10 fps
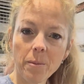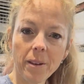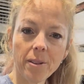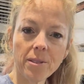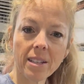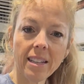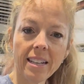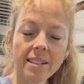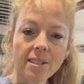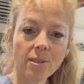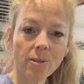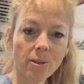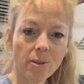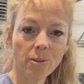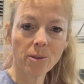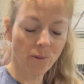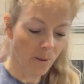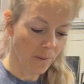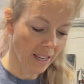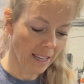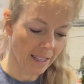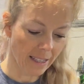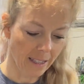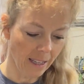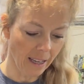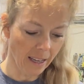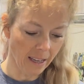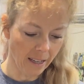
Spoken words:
using these screws from kit C.